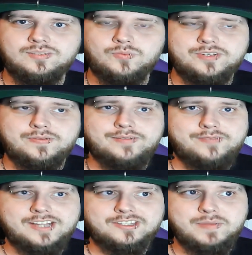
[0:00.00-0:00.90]
Which, fun
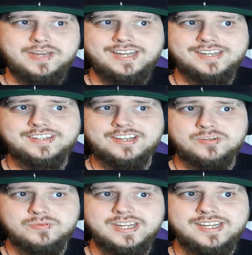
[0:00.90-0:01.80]
fact, the bananas that
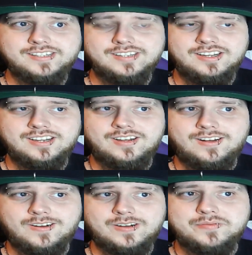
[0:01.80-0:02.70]
you eat
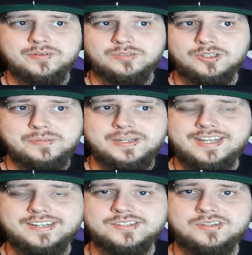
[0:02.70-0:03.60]
aren't even real
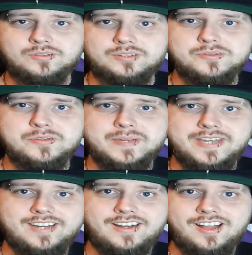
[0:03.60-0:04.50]
bananas. There was a
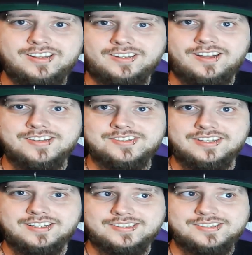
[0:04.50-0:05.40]
banana holocaust
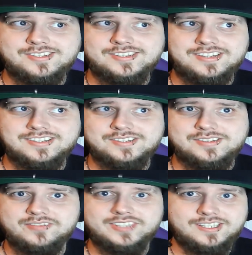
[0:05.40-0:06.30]
like 60,
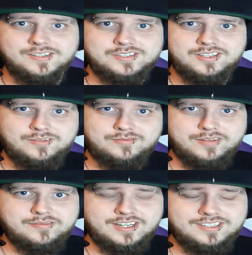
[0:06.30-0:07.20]
70 years ago,
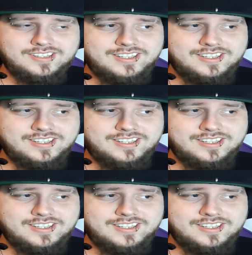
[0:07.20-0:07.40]
fun fact.